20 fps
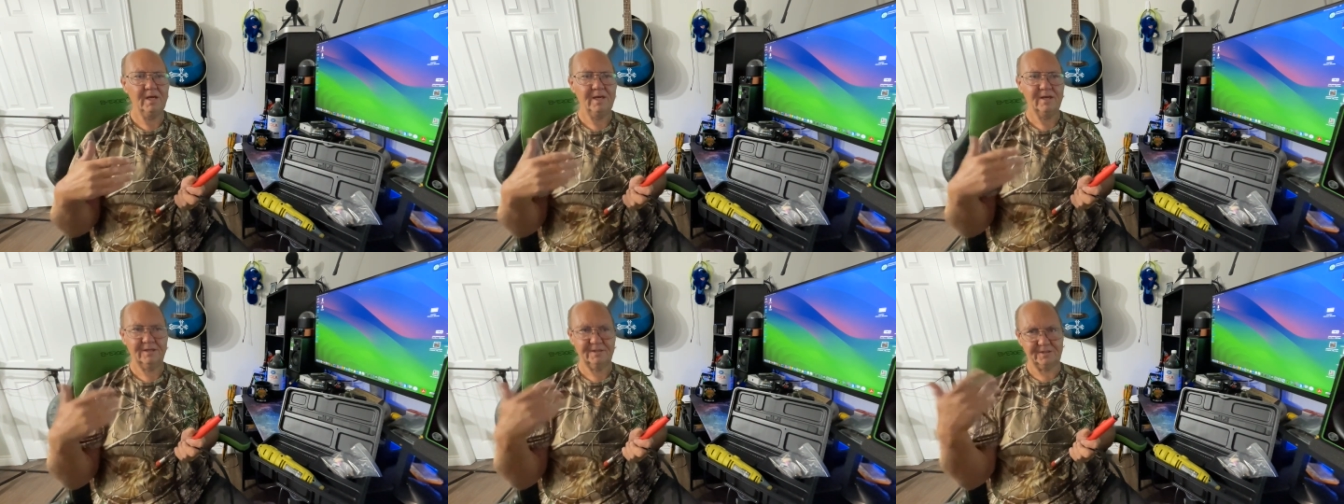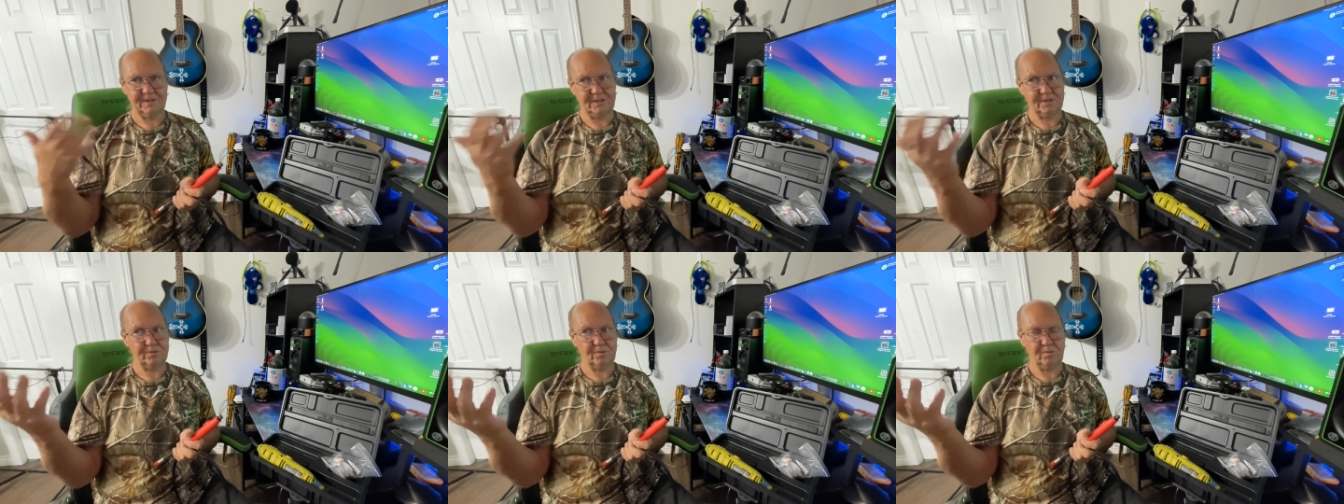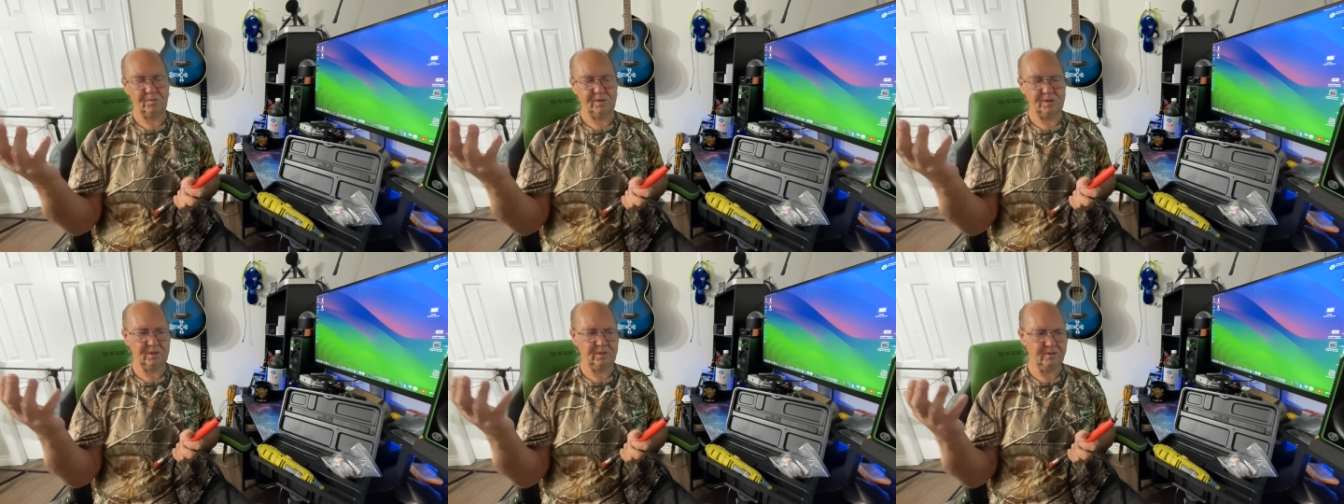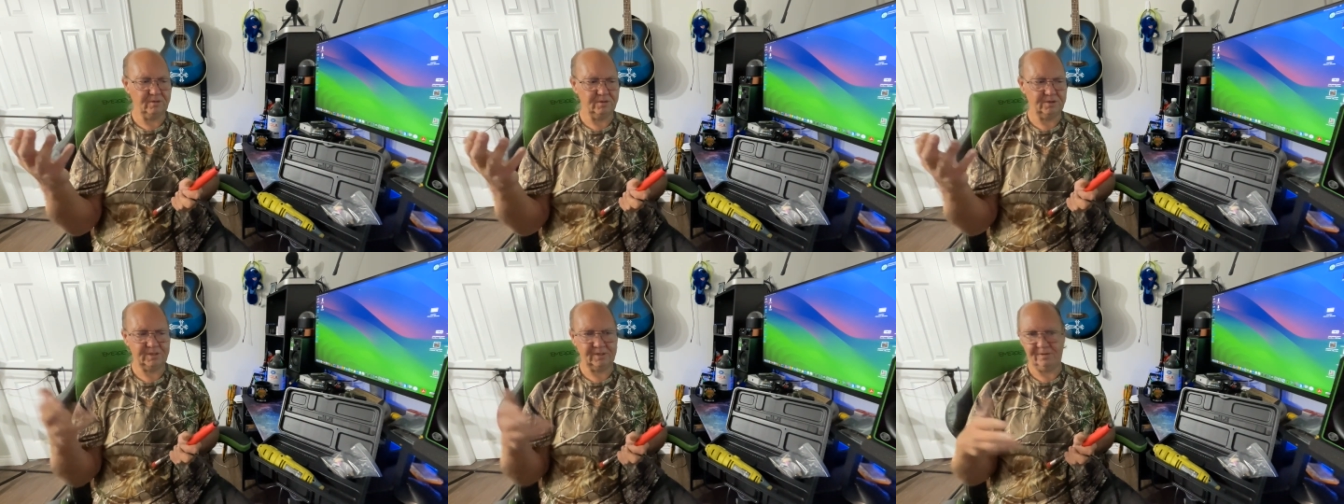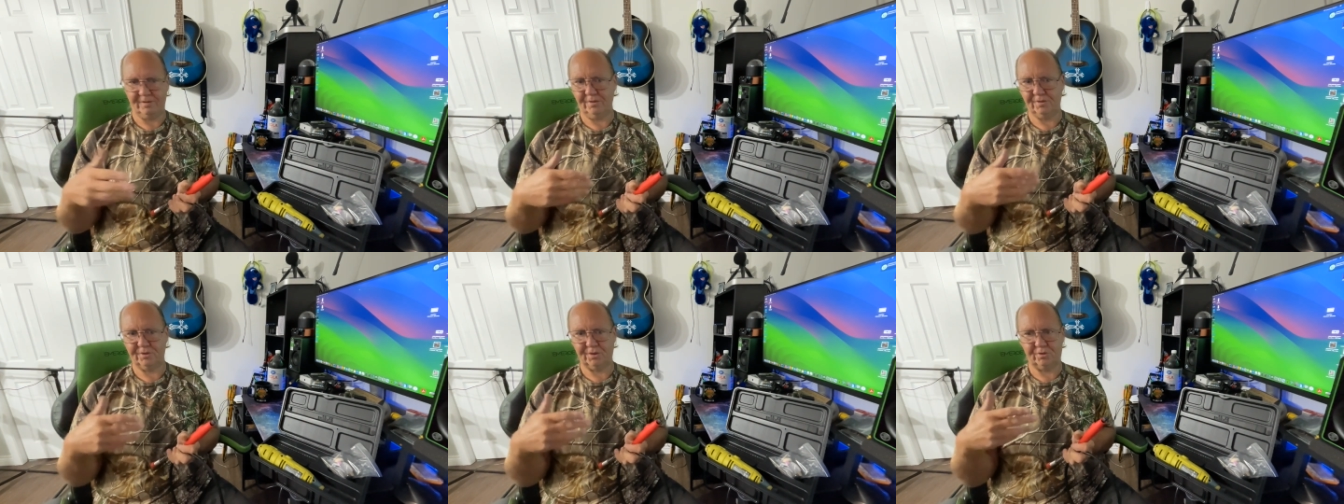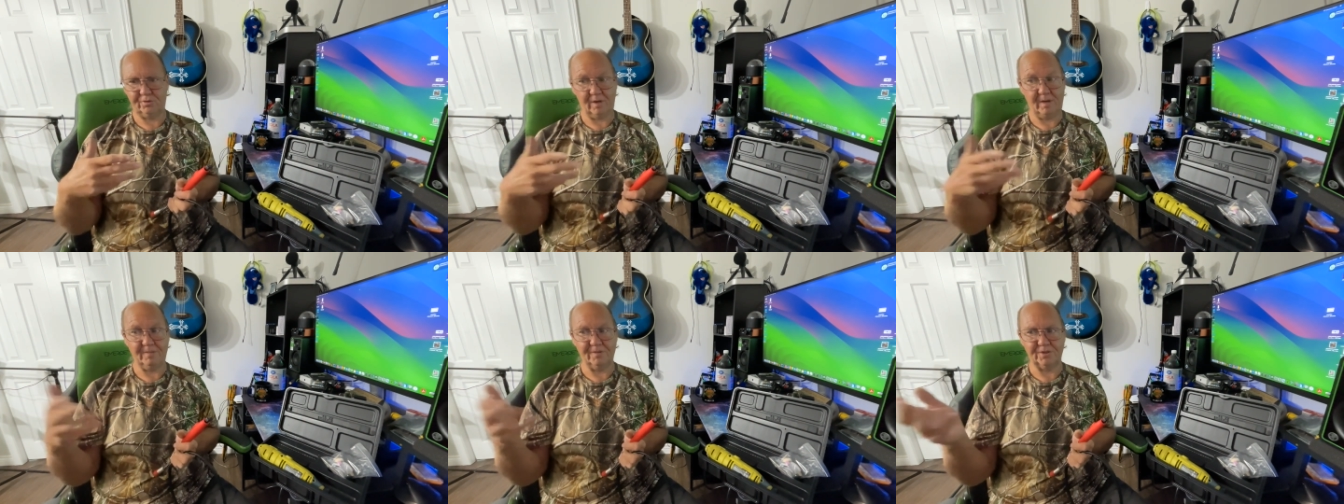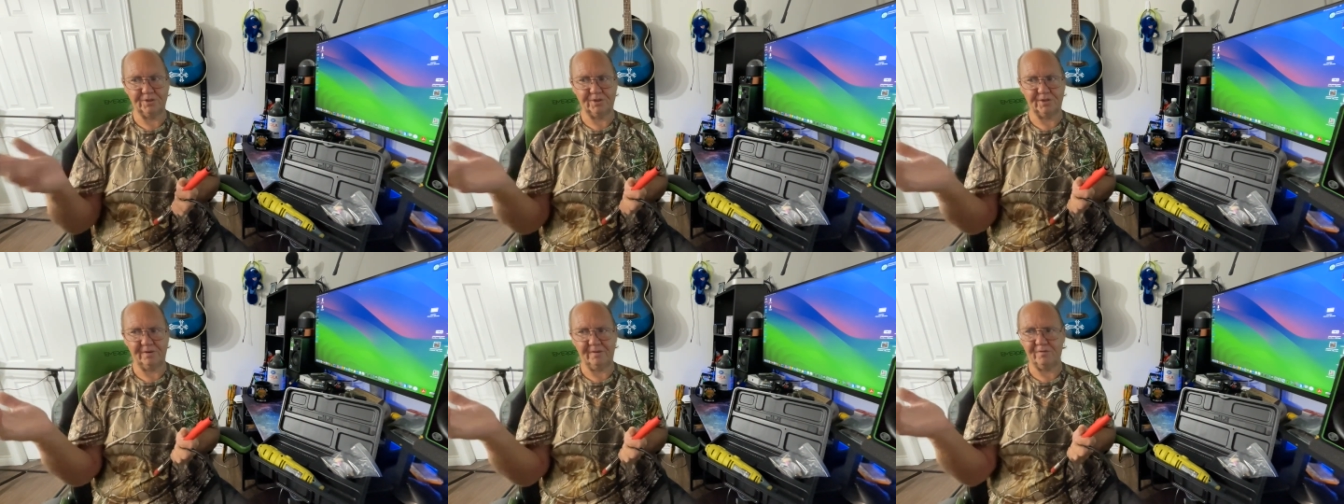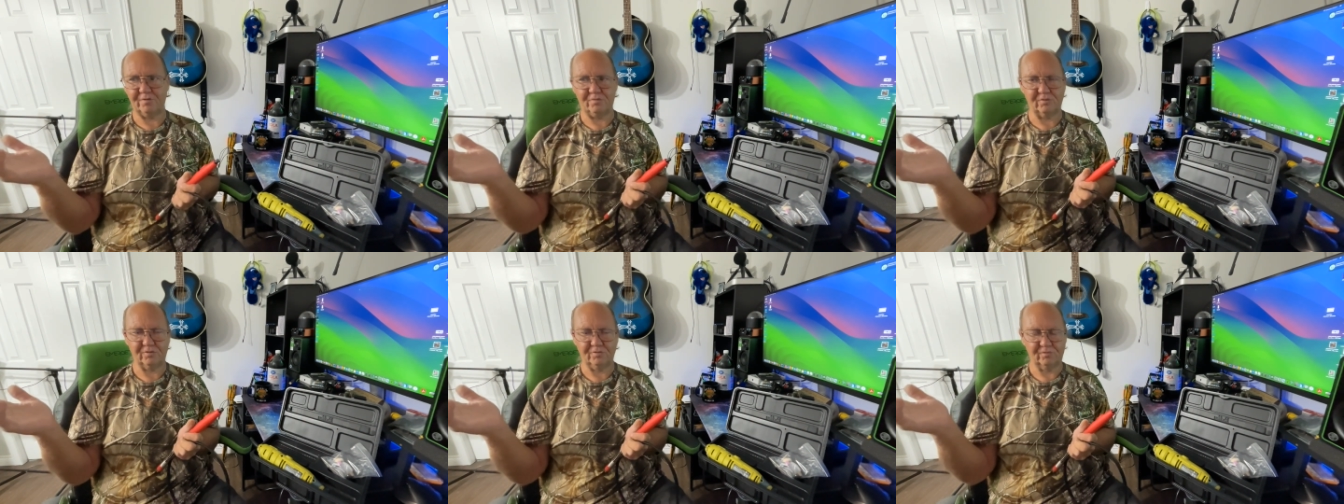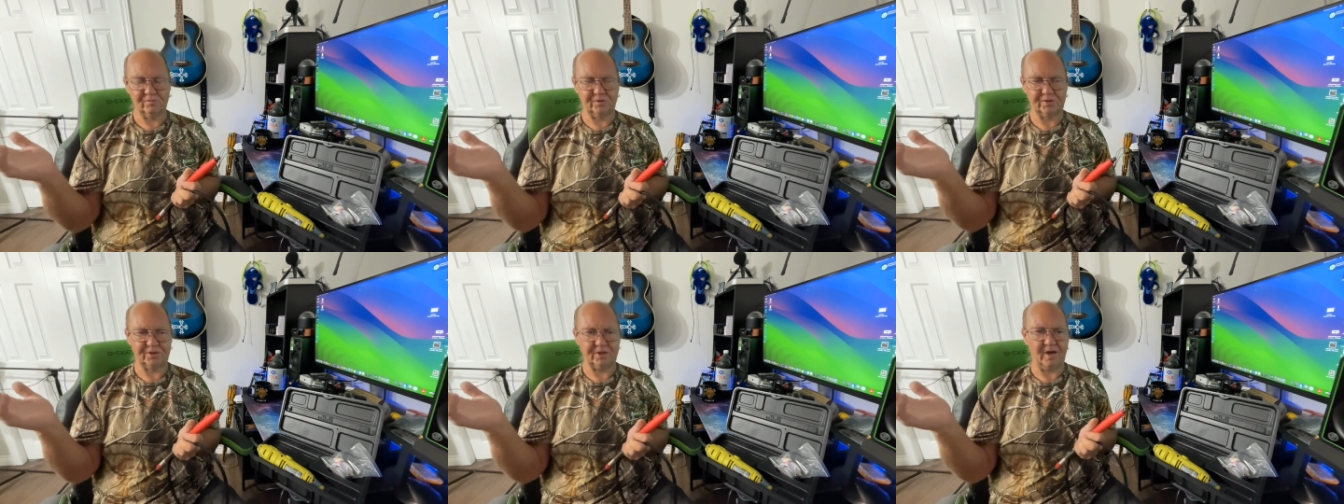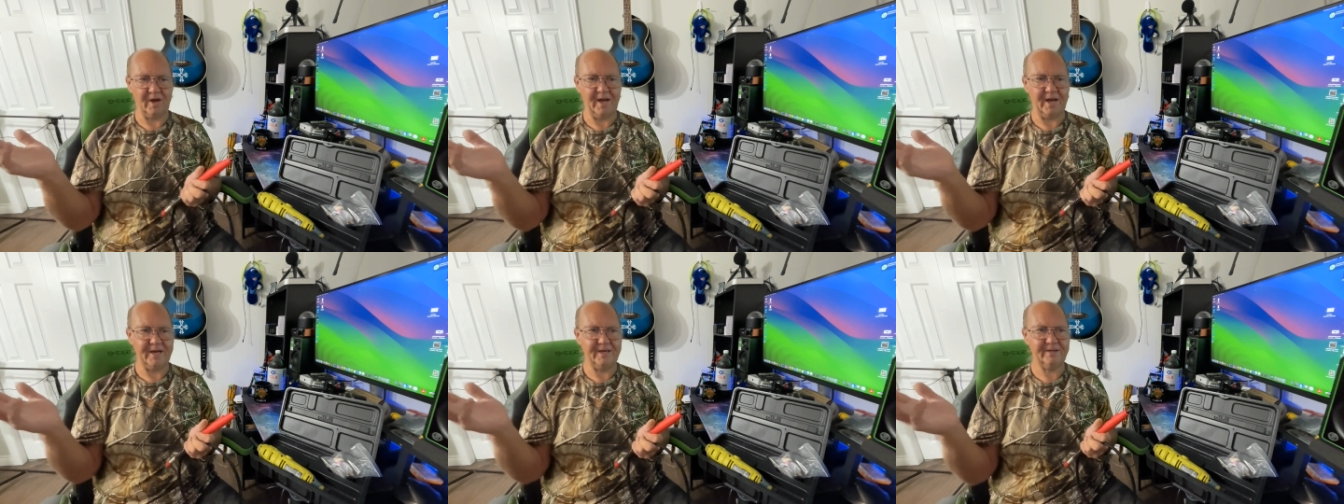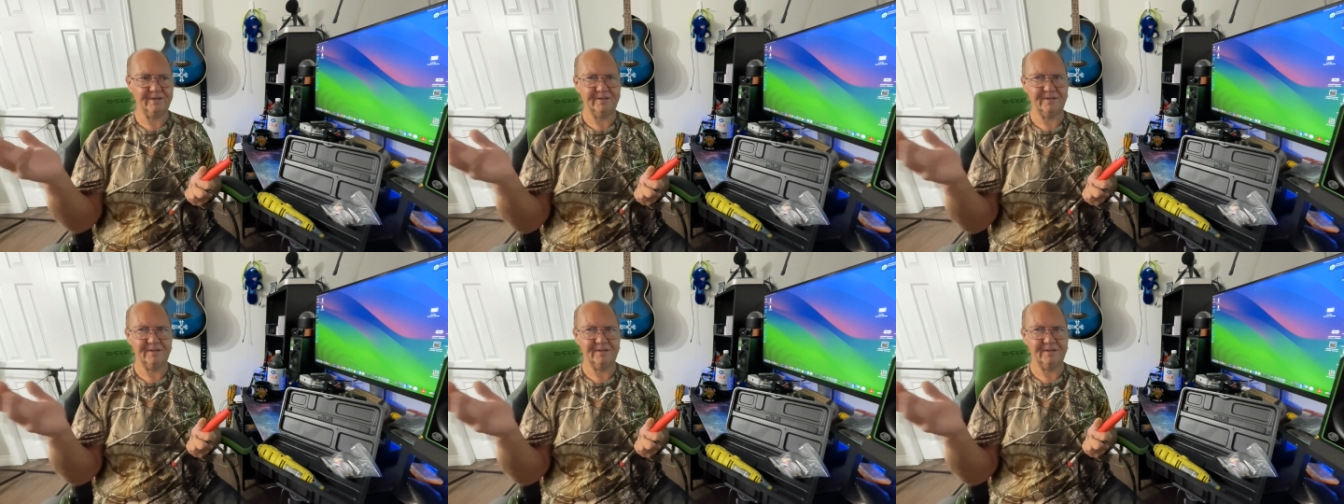because that's what we used, and those Dremels never died.